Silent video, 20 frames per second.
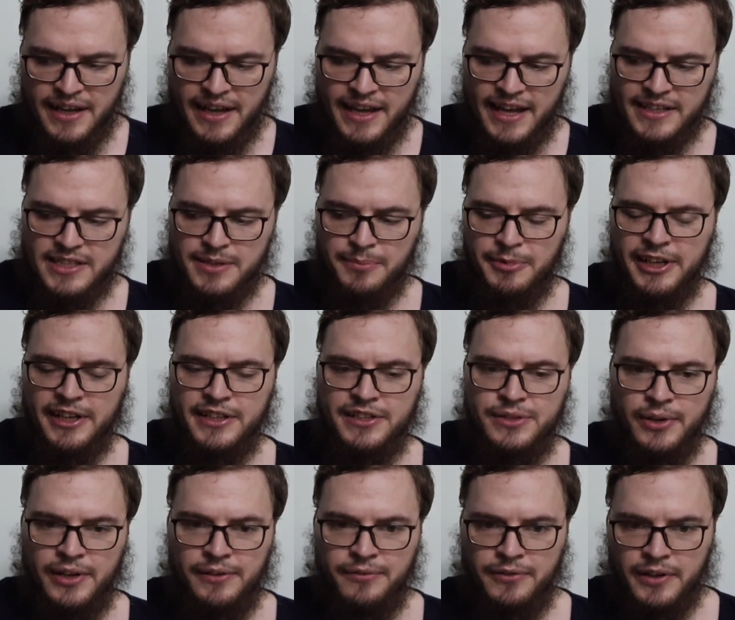it's
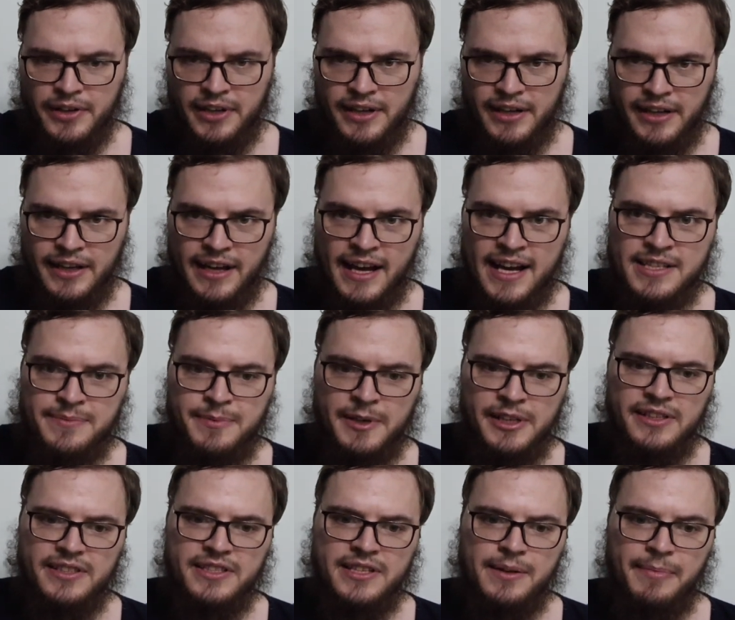obligatory for the
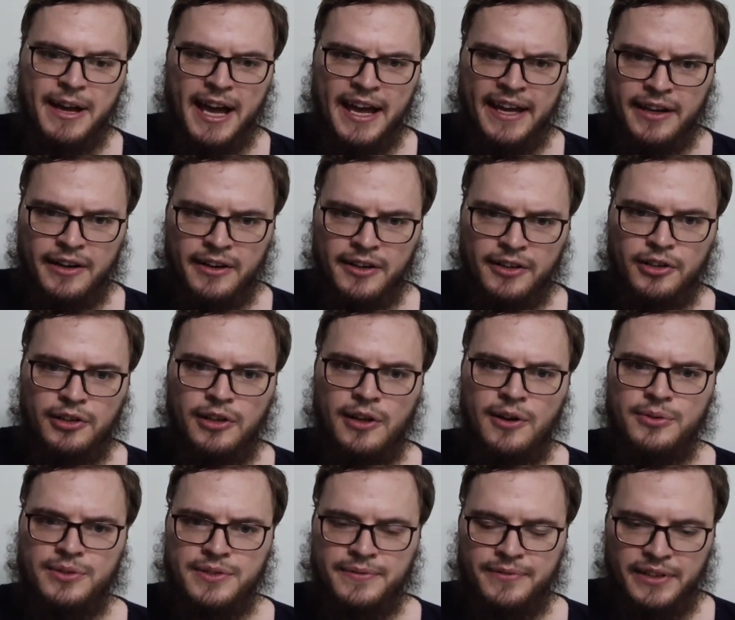husband to buy her
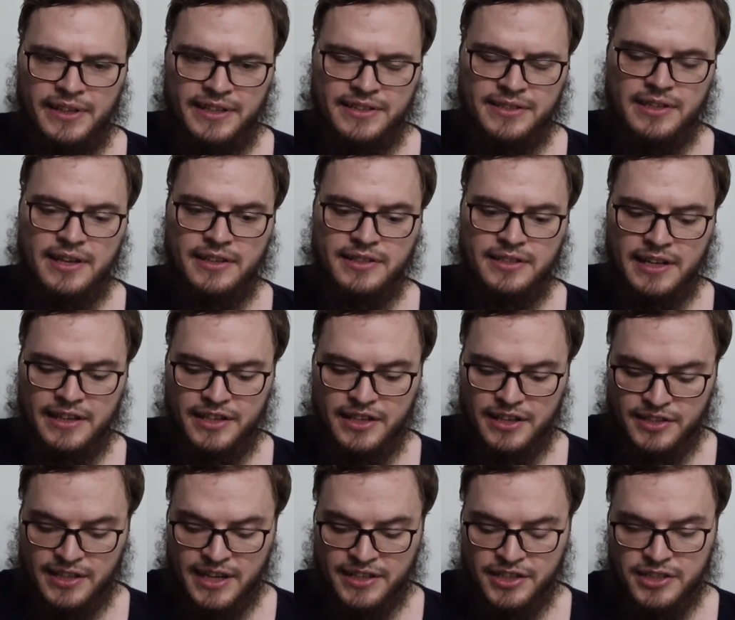clothes for this,
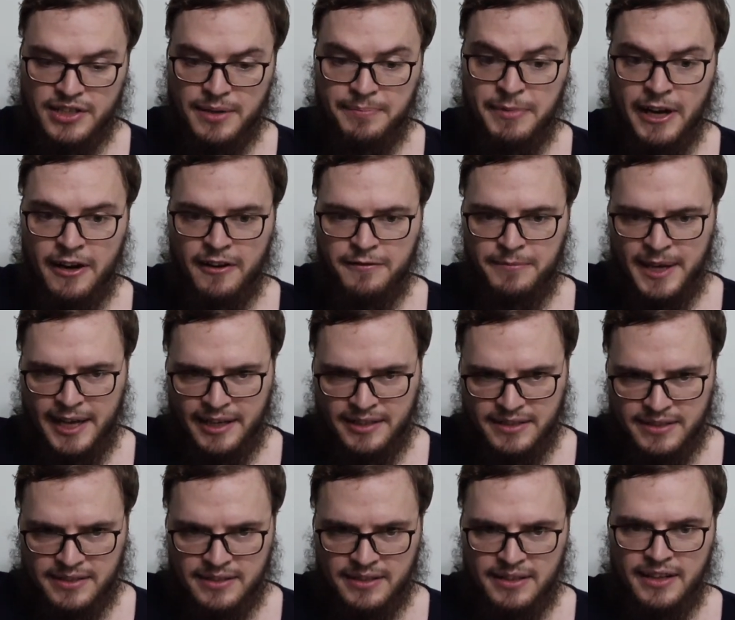such as a pair of
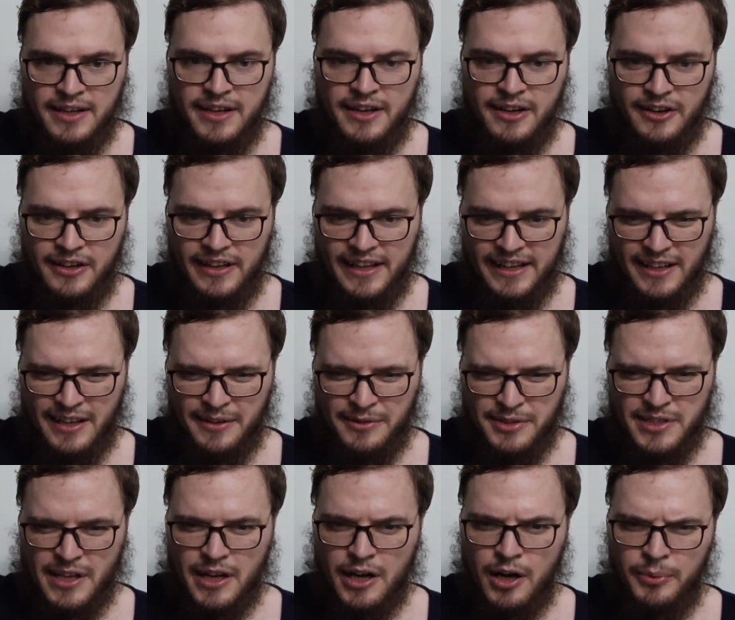pants, or like
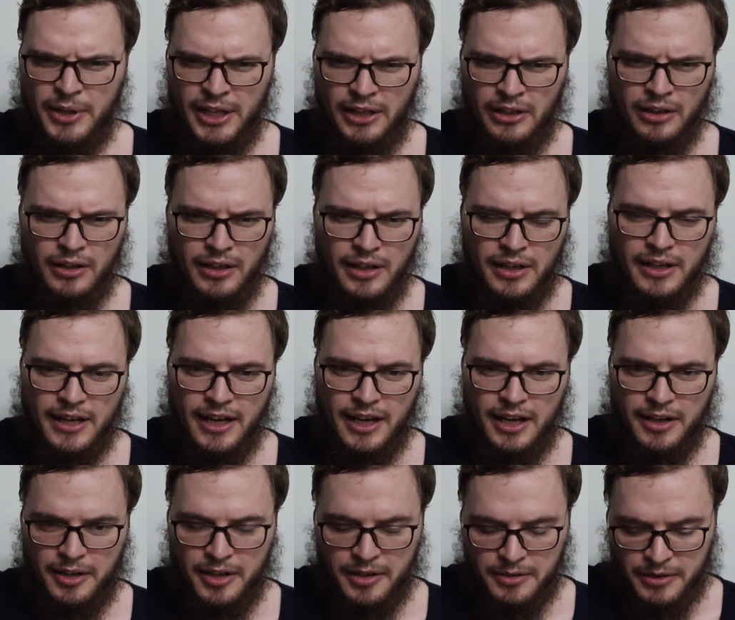sarawil,
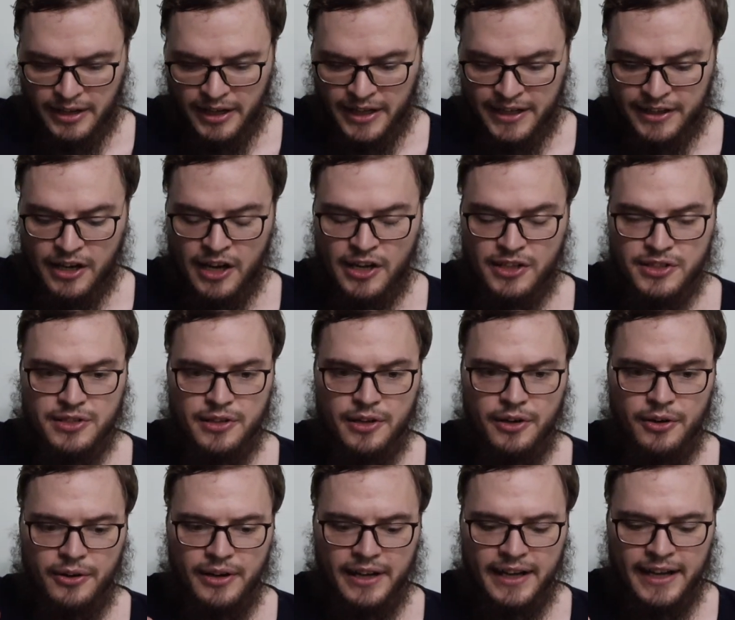and
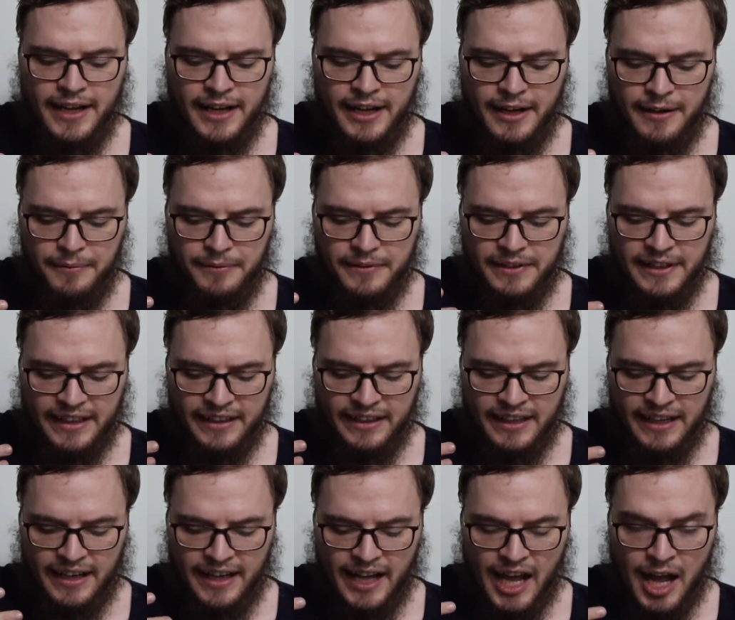also like
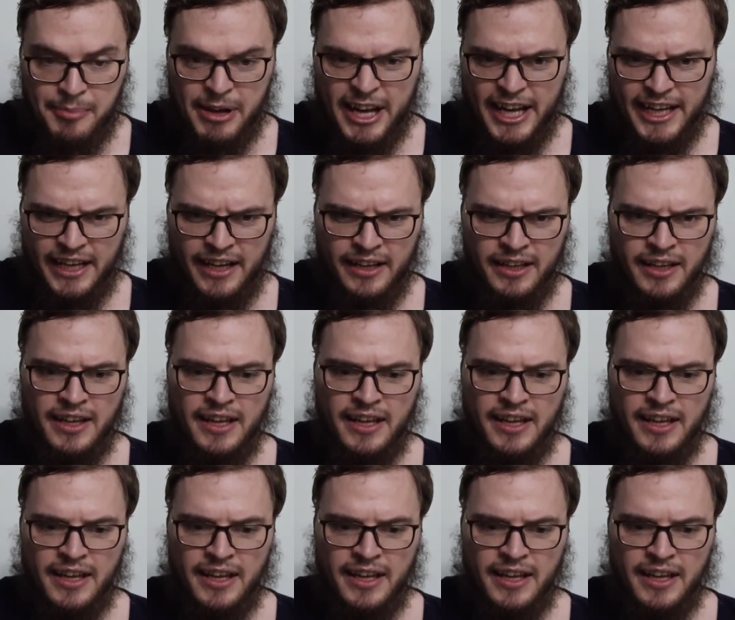a abaya,